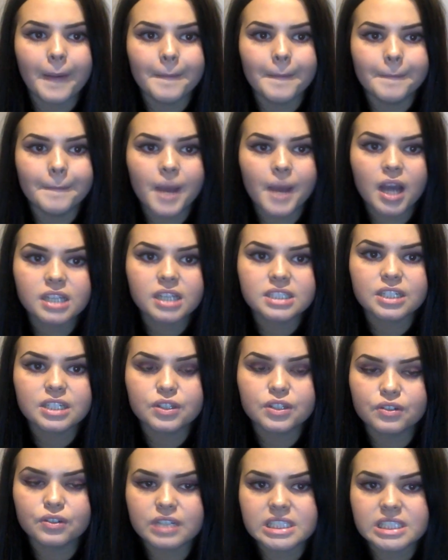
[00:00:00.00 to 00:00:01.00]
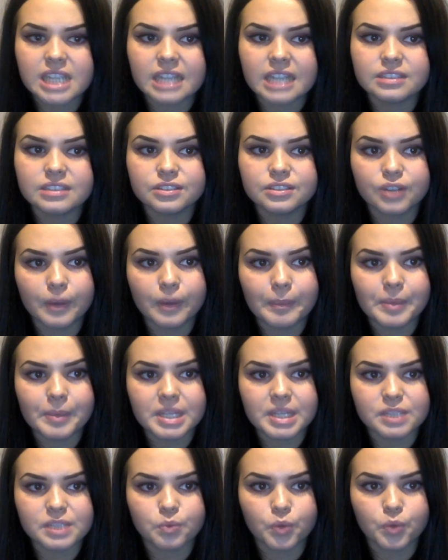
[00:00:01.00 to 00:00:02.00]
Marketing orientated
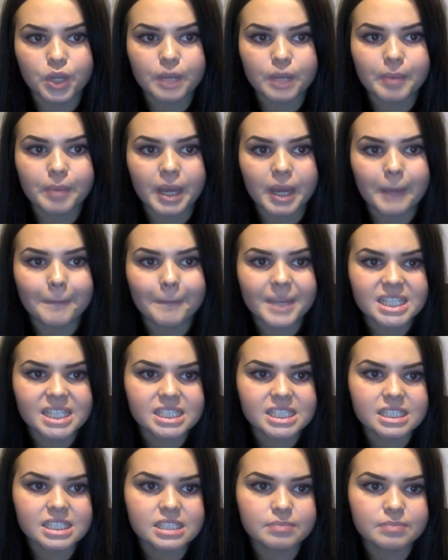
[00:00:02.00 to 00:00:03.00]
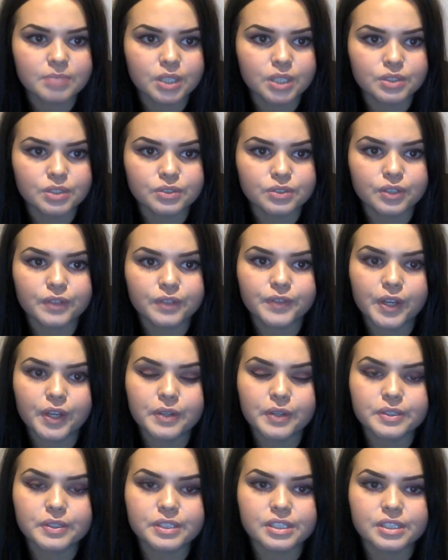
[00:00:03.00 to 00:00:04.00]
companies work by a business model that
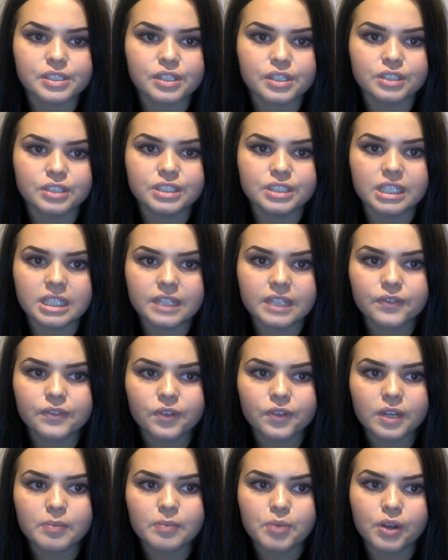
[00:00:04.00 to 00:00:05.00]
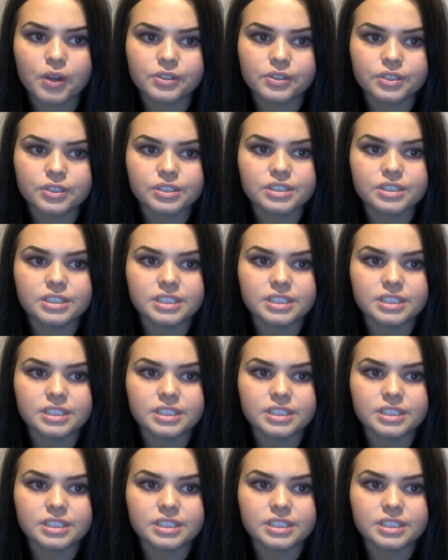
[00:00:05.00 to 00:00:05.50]
focuses on delivering products